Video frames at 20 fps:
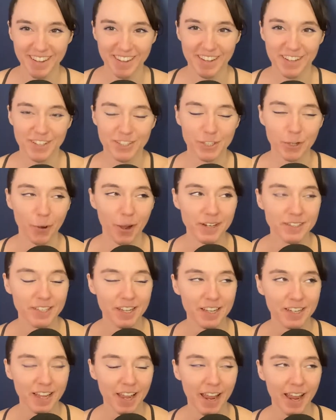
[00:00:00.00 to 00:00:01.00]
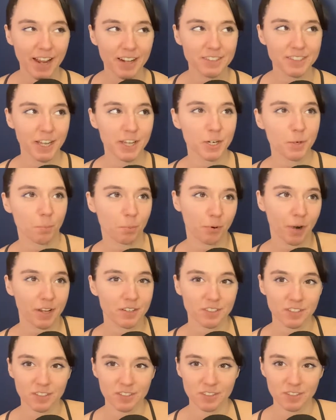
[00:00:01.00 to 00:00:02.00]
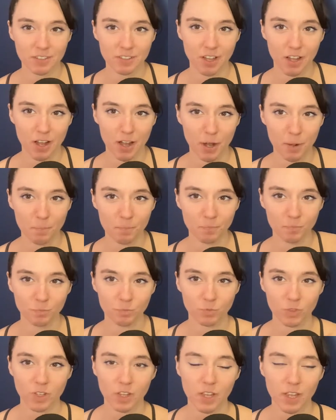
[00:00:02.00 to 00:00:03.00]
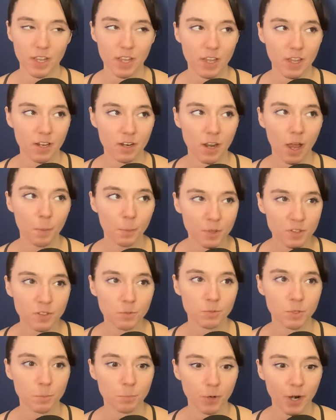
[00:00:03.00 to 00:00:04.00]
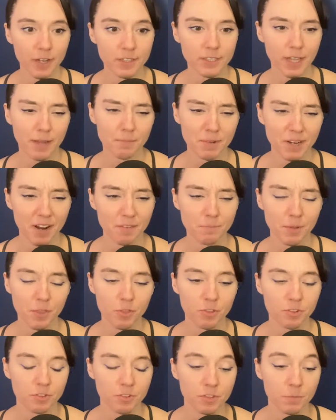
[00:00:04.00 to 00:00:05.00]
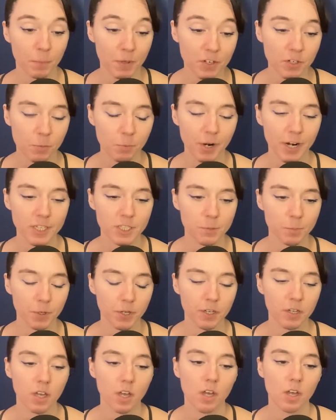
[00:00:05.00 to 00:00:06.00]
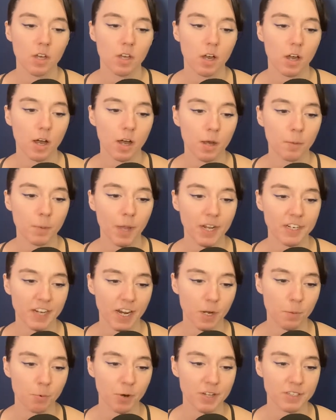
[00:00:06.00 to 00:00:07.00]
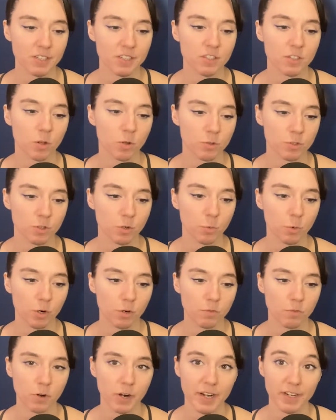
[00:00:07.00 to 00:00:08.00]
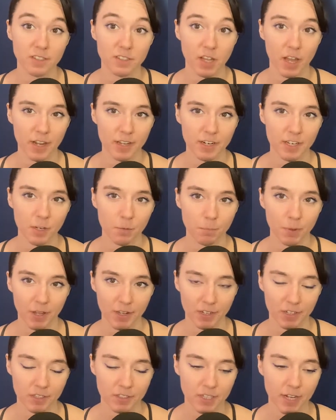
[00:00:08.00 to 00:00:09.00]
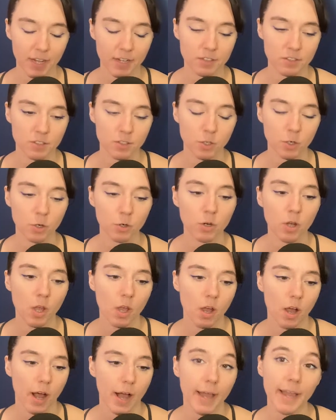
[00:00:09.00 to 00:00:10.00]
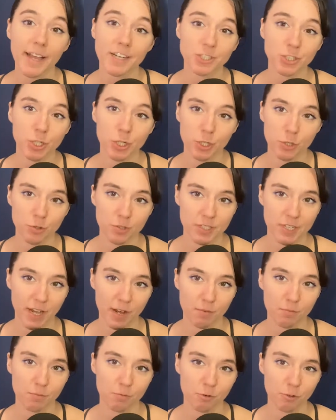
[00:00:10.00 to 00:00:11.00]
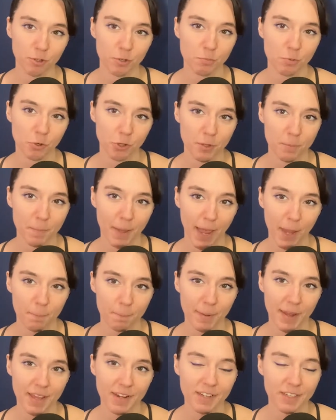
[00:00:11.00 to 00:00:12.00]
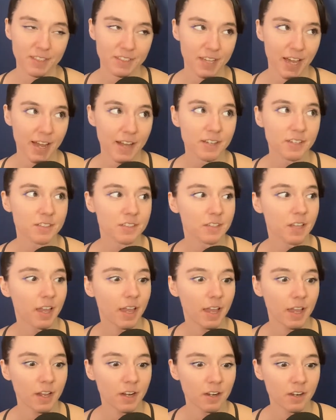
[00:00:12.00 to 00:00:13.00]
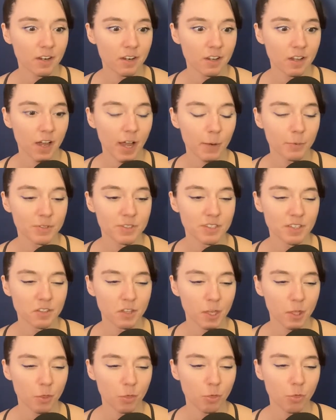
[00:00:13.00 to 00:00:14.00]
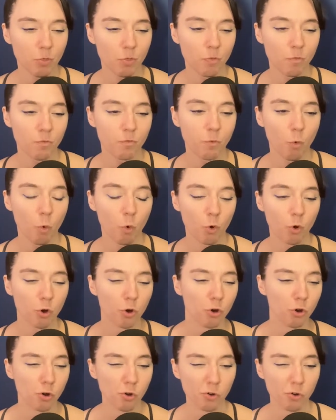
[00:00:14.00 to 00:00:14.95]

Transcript: So I take antidepressants, not because I'm depressed. I mean, I've been depressed, but antidepressants also work for anxiety and panic attacks. So I actually used to have really, really bad panic attacks. And I would say like 4 or